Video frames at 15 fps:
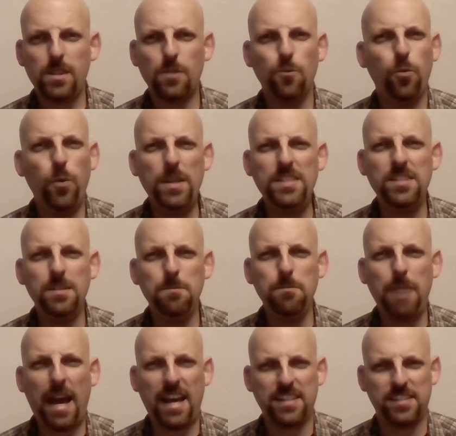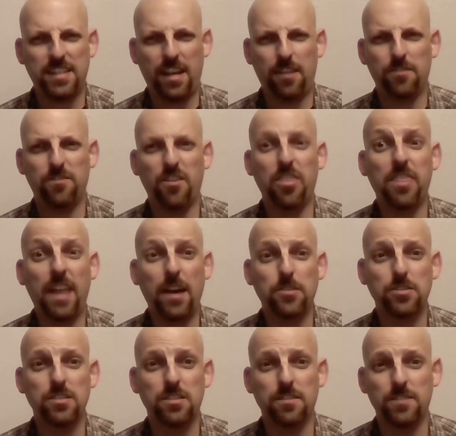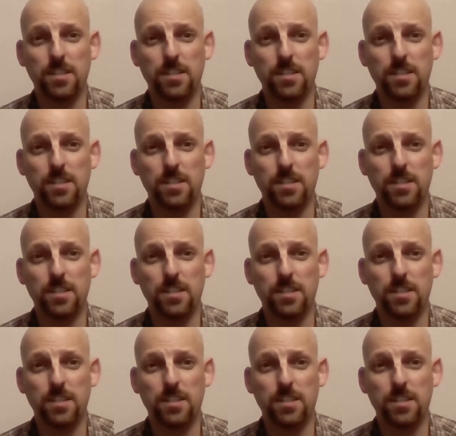Wisdom passed down for thousands of